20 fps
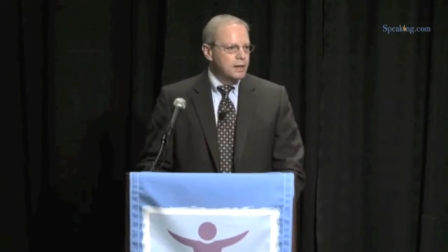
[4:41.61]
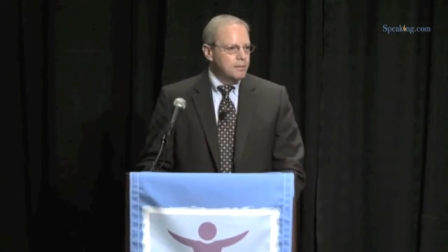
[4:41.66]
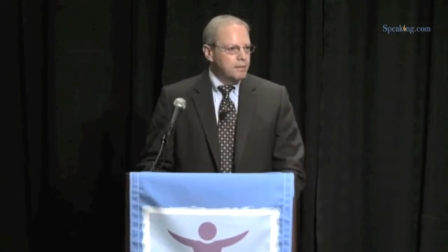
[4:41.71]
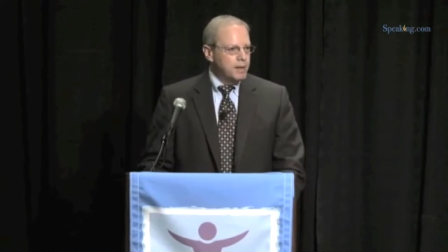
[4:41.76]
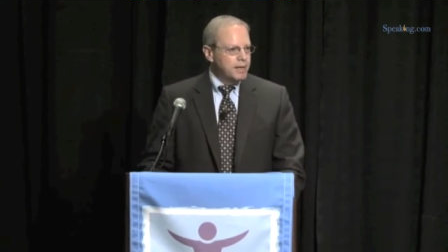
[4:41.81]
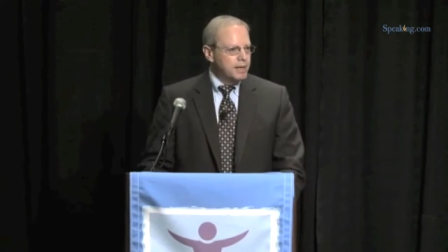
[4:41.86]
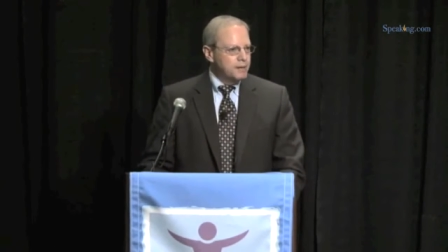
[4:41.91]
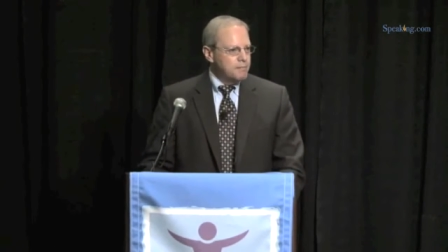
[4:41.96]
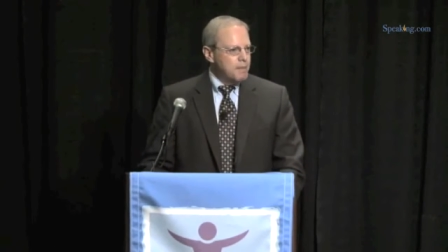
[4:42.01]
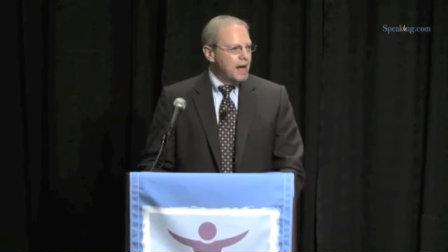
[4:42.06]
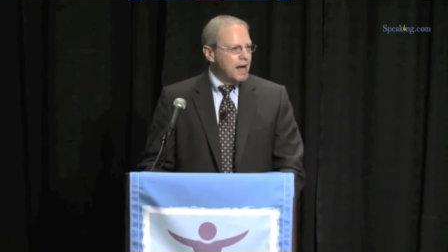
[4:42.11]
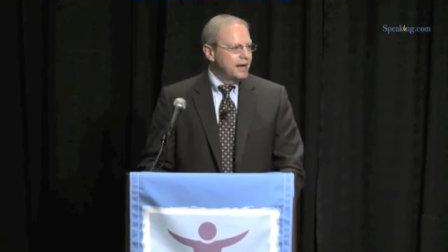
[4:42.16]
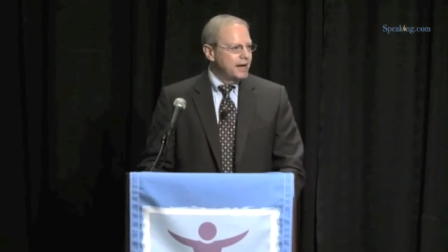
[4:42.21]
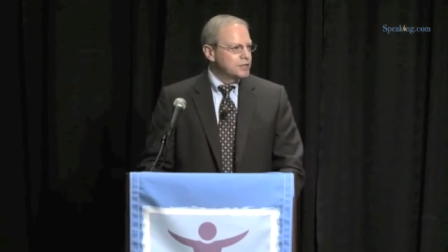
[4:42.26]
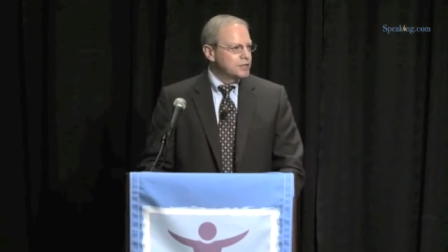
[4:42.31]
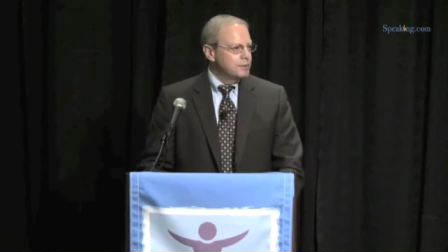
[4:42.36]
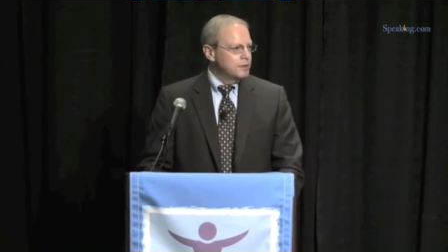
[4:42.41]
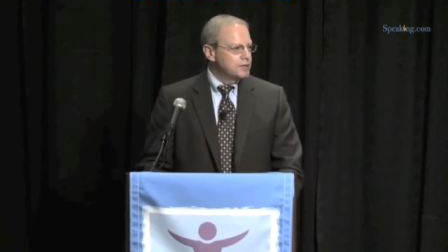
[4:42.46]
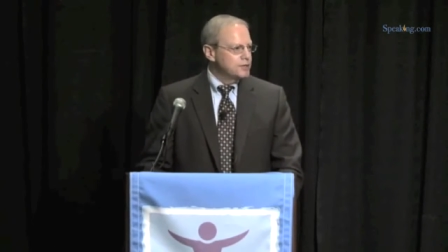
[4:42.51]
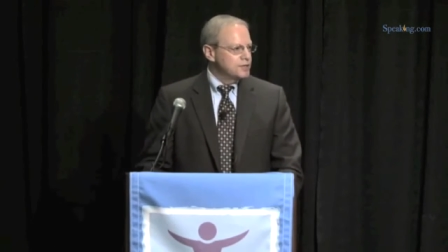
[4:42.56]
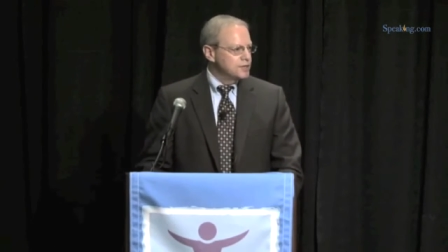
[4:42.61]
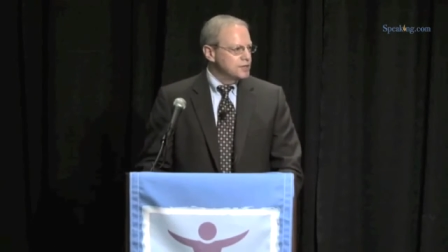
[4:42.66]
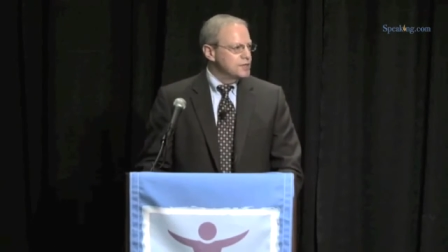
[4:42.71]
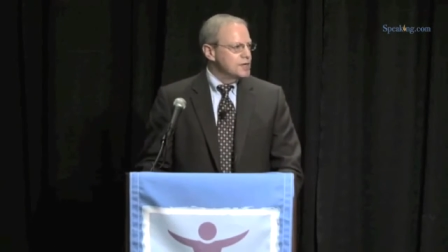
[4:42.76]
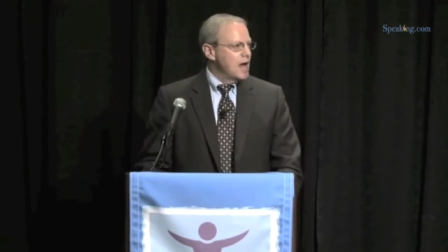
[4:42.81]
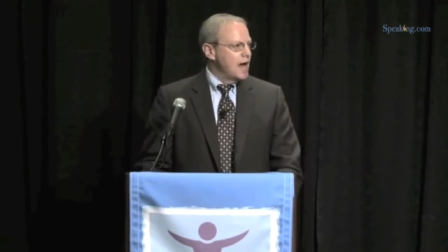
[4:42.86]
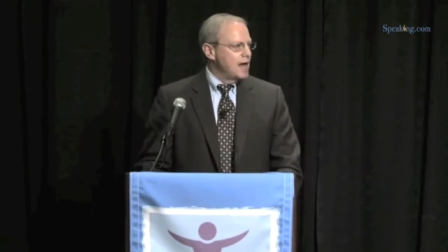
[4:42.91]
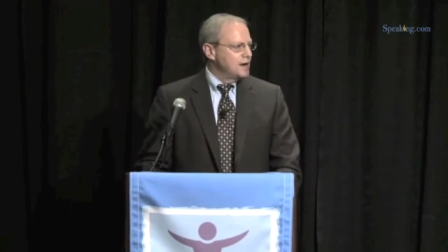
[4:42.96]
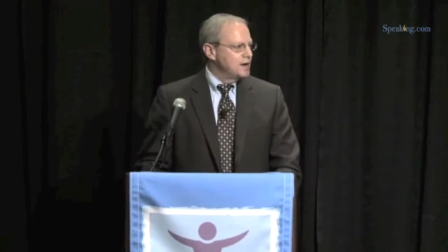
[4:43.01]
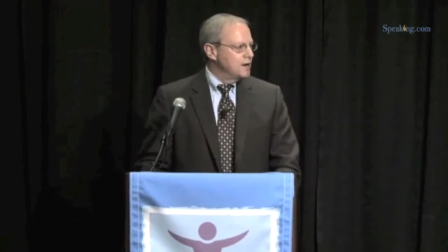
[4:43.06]
but in my experience, it's
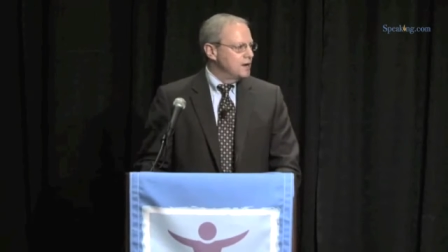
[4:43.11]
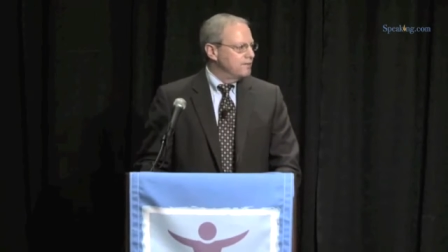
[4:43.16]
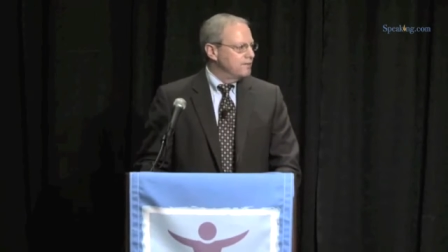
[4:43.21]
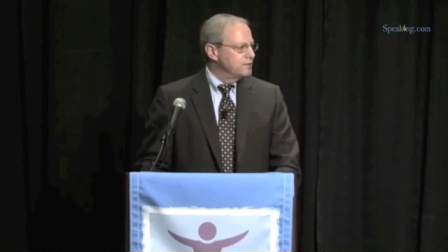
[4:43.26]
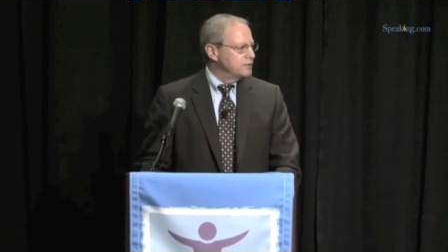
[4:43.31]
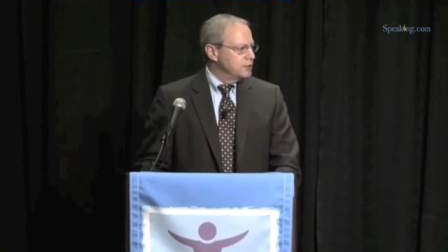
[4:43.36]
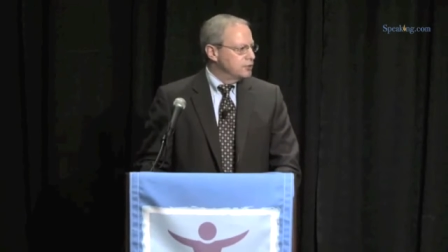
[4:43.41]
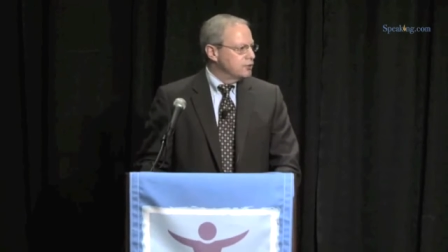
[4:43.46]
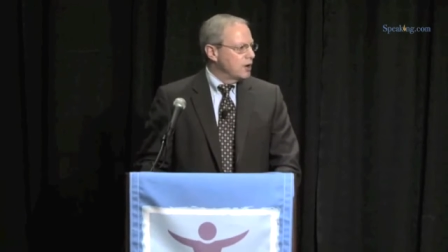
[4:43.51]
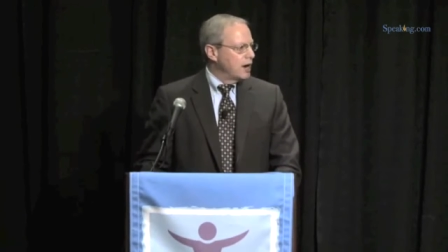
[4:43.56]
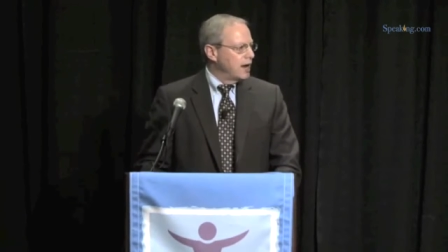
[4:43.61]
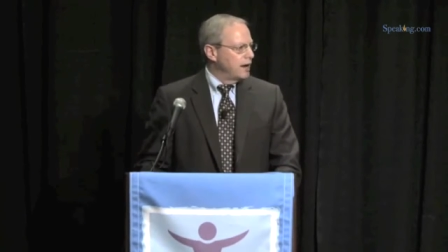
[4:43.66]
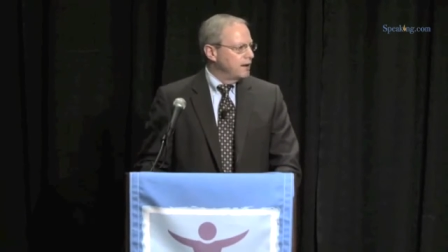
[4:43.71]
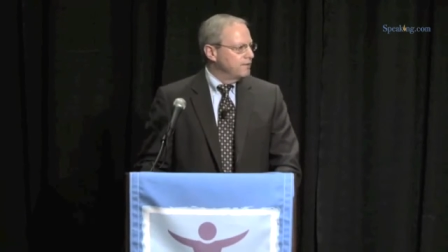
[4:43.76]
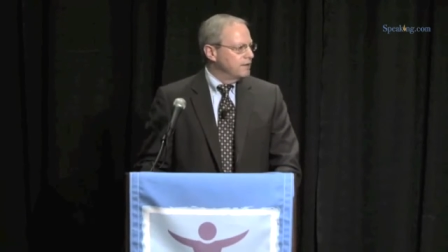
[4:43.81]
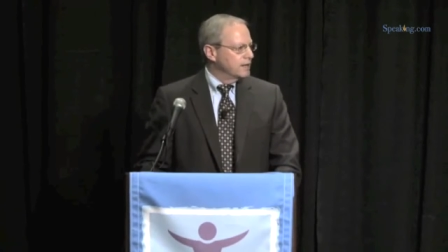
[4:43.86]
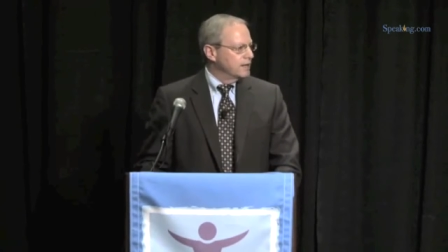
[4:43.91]
not enough to drive